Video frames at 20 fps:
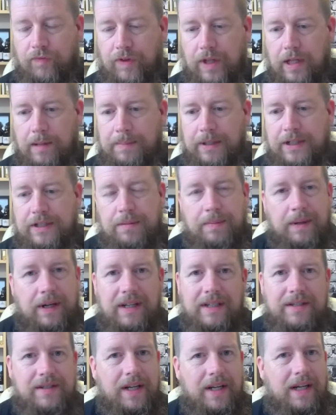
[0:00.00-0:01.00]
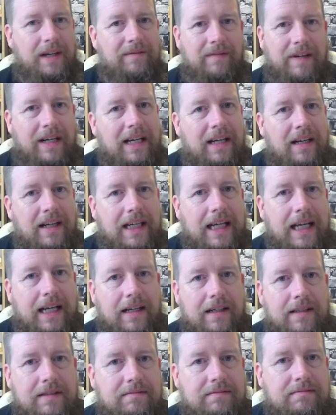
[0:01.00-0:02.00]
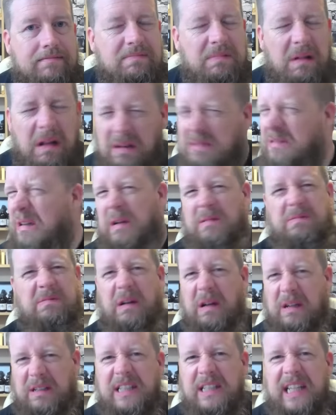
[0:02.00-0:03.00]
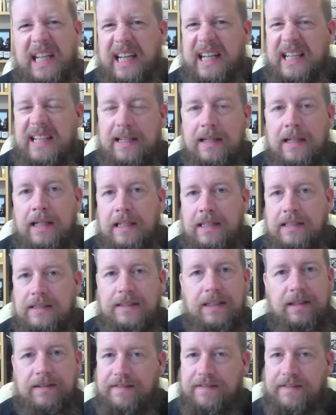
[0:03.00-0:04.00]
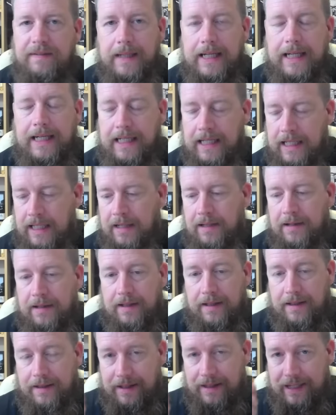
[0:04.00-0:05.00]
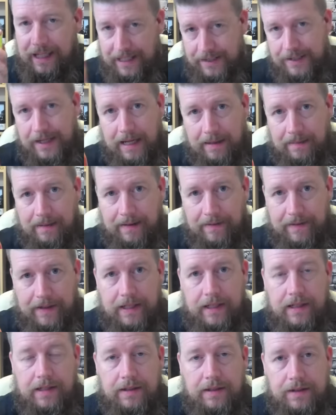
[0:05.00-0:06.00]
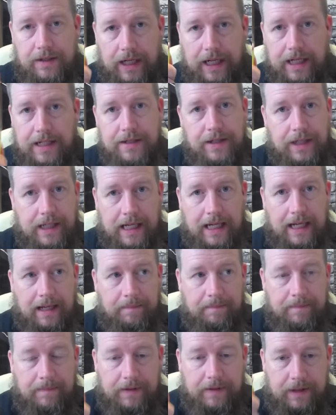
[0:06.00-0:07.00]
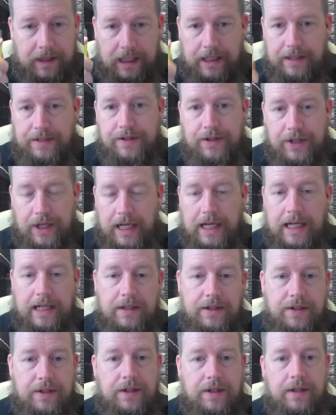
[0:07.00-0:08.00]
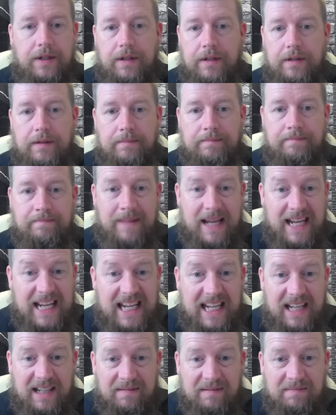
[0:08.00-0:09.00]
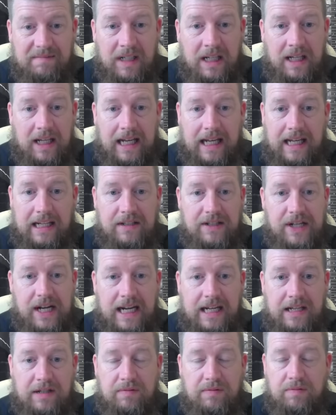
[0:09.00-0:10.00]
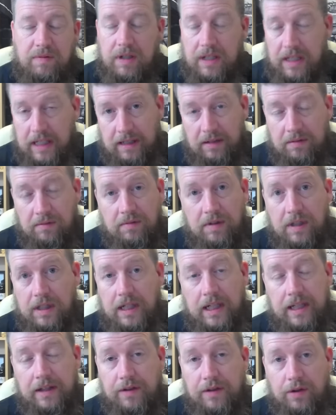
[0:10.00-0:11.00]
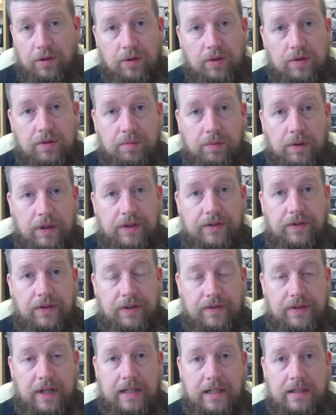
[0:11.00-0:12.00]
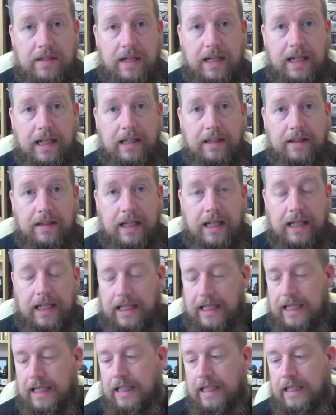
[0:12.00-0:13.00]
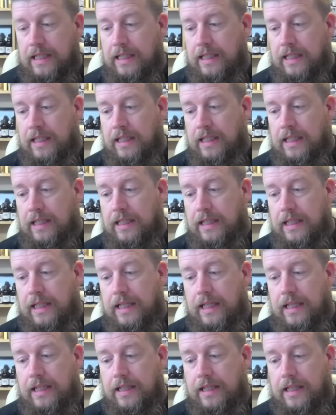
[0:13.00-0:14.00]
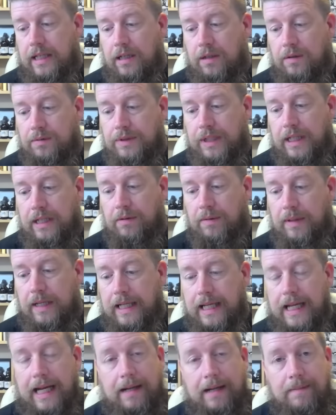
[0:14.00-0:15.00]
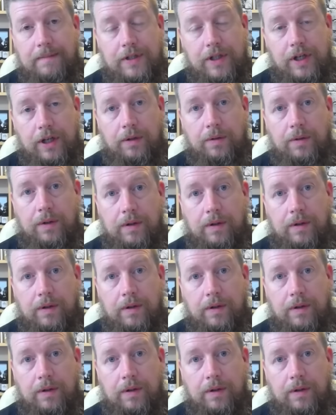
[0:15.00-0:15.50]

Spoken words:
But to be honest, I don't really like it. I don't like it. It's not for me. This, however, changed the game. This changed me. It changed what I thought was essentially the whole deal when it came to